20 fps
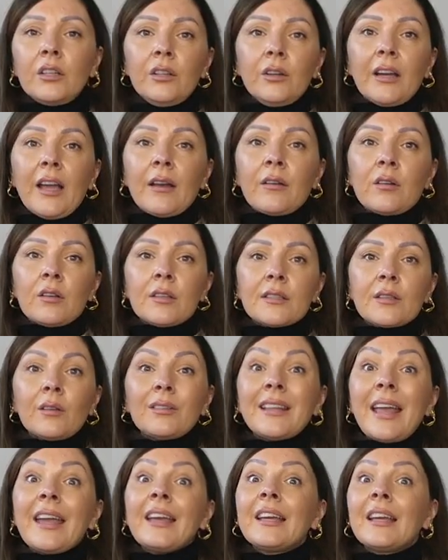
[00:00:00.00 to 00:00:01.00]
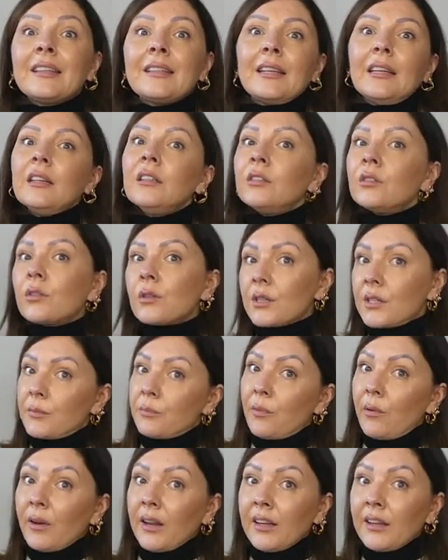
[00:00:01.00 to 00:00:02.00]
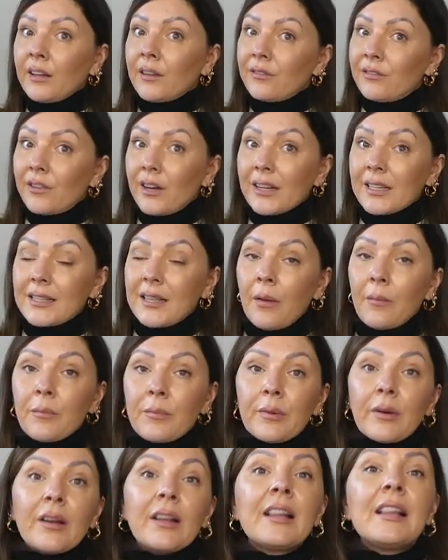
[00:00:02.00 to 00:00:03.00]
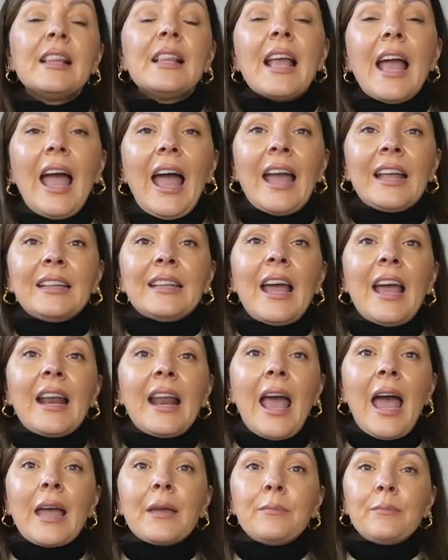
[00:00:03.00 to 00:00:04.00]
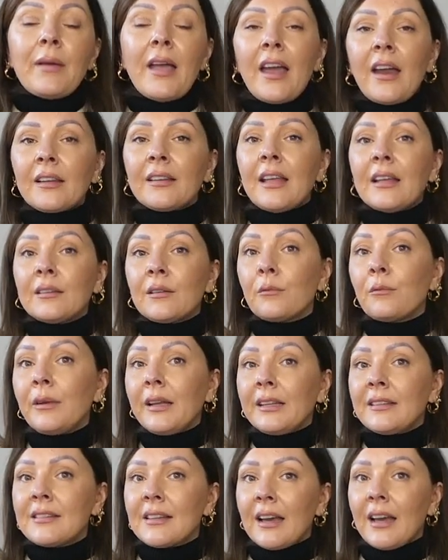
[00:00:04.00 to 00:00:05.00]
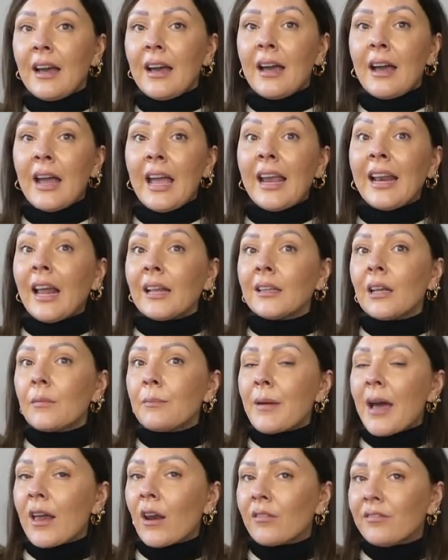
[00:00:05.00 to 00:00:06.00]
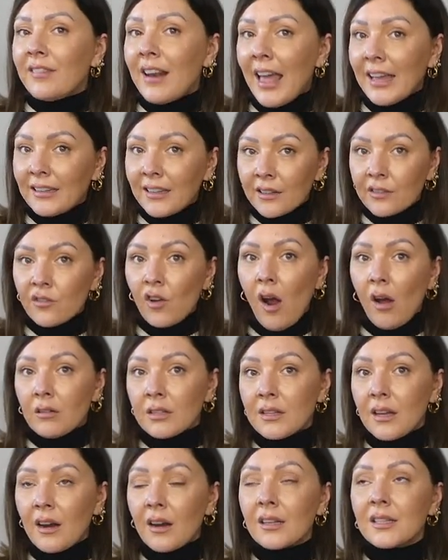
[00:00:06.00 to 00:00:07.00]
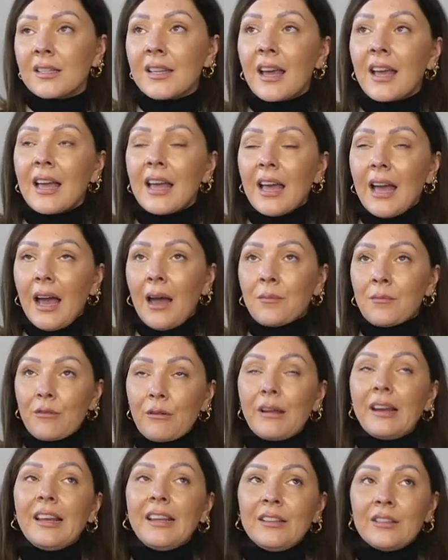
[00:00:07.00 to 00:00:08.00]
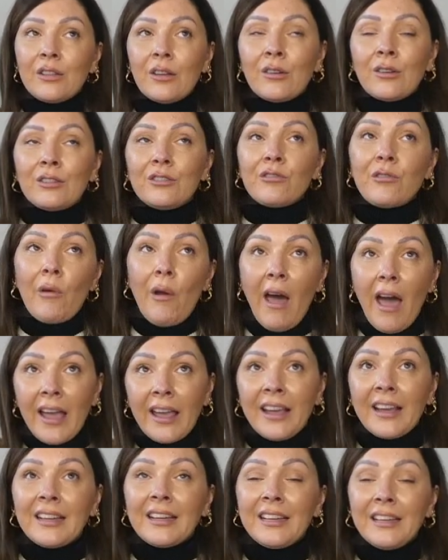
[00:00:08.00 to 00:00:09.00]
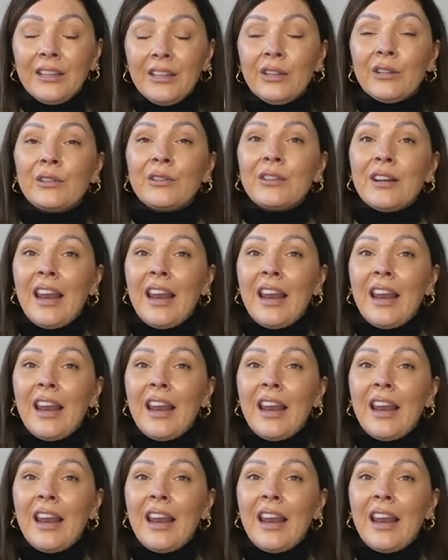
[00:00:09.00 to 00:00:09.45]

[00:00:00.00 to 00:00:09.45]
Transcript: you can also take it into spring, for example. And then I paired it with another pair of leather trousers. I'm really into trying new